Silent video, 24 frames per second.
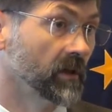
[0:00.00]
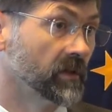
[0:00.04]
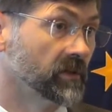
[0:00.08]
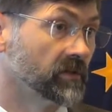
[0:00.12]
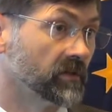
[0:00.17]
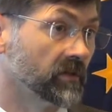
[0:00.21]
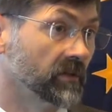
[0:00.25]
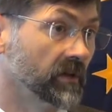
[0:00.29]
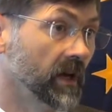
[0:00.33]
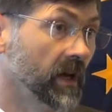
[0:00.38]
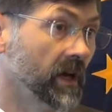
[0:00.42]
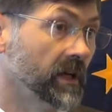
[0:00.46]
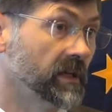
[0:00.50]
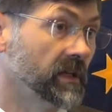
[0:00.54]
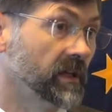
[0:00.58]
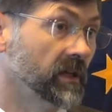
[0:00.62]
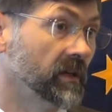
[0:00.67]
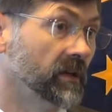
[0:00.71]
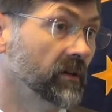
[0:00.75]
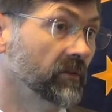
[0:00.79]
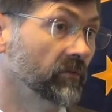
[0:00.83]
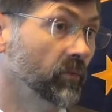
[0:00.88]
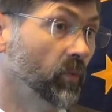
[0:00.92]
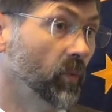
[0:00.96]
So the
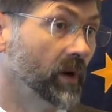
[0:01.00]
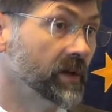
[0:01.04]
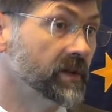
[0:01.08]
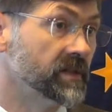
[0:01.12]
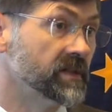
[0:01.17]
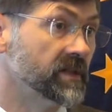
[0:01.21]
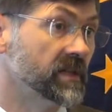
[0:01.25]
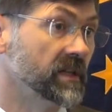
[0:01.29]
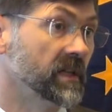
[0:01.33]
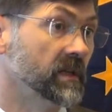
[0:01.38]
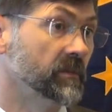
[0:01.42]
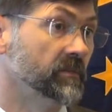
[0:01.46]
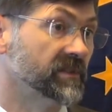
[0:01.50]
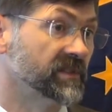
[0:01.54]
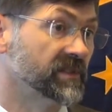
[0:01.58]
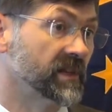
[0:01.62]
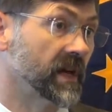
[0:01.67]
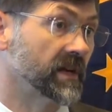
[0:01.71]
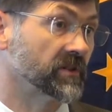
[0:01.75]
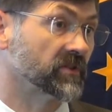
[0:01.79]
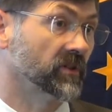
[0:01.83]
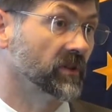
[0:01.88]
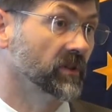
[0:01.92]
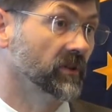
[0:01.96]
idea of one team is
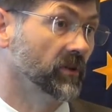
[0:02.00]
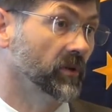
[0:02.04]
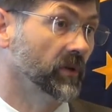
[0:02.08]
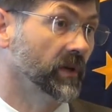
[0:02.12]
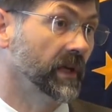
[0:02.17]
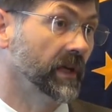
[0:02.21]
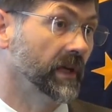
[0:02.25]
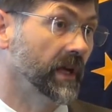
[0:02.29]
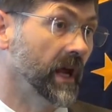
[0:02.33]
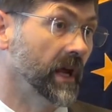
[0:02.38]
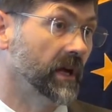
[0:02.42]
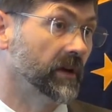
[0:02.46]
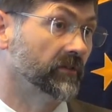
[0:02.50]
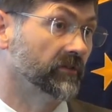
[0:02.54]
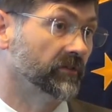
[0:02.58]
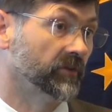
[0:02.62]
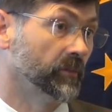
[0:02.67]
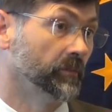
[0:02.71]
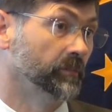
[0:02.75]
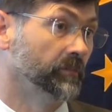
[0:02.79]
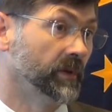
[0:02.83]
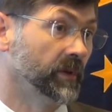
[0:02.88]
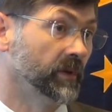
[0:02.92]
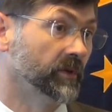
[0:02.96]
actually looking at it
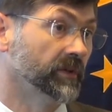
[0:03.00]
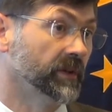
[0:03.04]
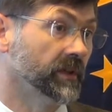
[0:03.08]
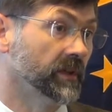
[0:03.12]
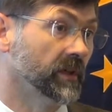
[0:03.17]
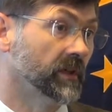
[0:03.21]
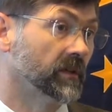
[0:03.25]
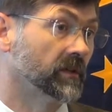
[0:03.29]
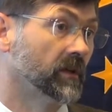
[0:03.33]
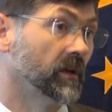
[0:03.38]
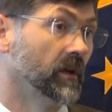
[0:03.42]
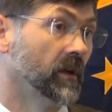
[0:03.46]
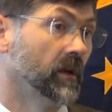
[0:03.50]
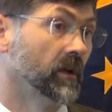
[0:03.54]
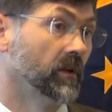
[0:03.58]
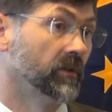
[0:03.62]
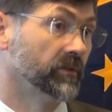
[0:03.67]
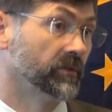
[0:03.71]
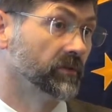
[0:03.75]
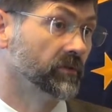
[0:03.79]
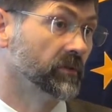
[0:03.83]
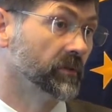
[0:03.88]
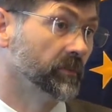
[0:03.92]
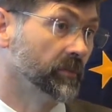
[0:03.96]
from building it
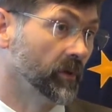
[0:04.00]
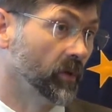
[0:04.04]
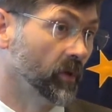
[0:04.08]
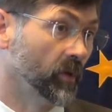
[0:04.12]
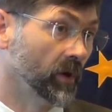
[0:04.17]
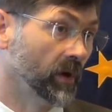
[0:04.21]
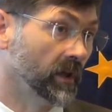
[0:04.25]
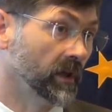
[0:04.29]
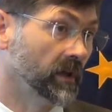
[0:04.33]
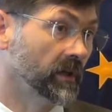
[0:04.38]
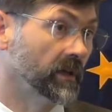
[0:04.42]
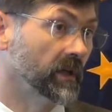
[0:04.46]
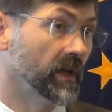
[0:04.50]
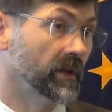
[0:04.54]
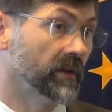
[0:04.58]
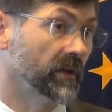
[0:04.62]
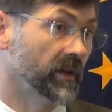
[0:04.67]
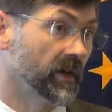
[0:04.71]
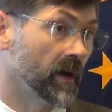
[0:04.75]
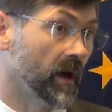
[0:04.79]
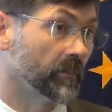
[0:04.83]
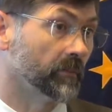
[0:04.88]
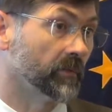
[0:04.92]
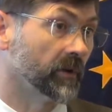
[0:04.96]
through deploying it and
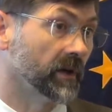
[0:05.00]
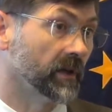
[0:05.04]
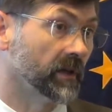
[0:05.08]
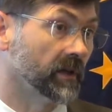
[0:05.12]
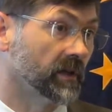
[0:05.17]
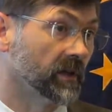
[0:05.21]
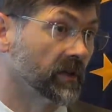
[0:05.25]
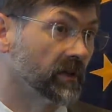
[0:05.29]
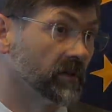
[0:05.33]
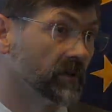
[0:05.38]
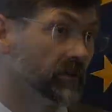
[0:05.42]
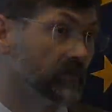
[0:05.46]
then operating it.